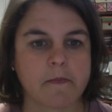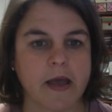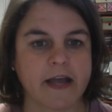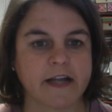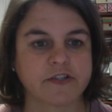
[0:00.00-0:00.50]

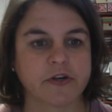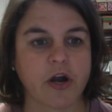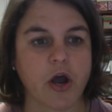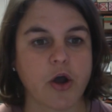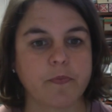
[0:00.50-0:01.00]
At your
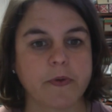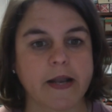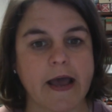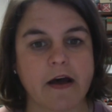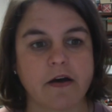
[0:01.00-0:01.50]
open
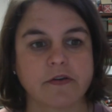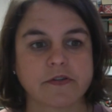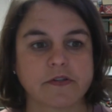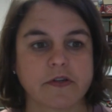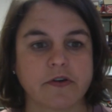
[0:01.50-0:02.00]

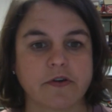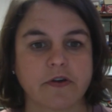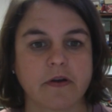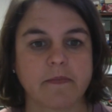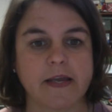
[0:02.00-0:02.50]
house, you're
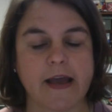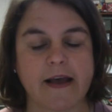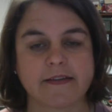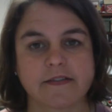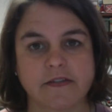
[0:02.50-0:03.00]
going to be
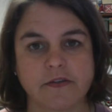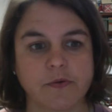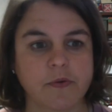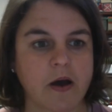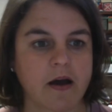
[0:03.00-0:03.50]
asked
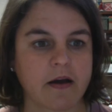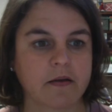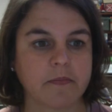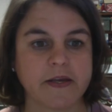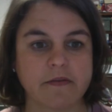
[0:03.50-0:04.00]
to
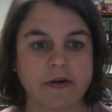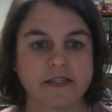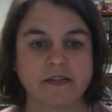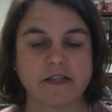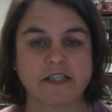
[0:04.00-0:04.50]
complete the
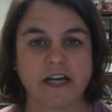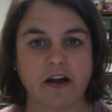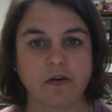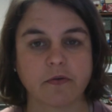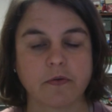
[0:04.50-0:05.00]
rest of
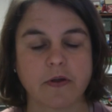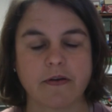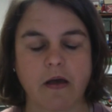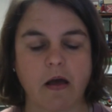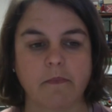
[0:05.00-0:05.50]

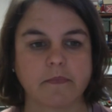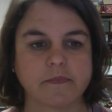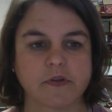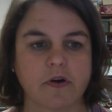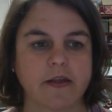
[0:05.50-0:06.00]

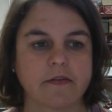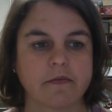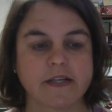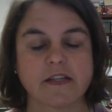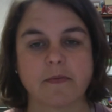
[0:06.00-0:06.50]
the
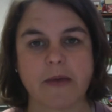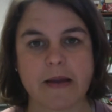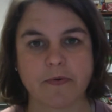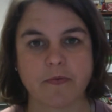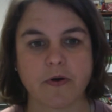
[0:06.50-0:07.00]
rest of the
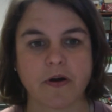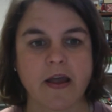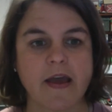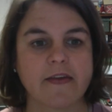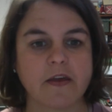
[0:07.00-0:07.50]
paperwork
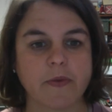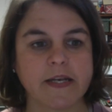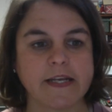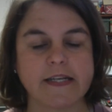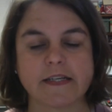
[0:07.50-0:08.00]
that we
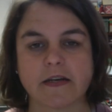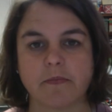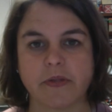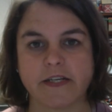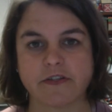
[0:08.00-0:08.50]
need to
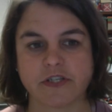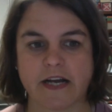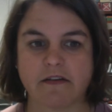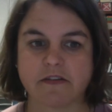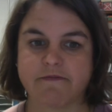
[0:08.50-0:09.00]
complete your
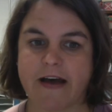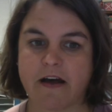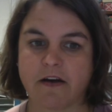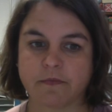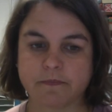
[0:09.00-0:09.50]
child's file.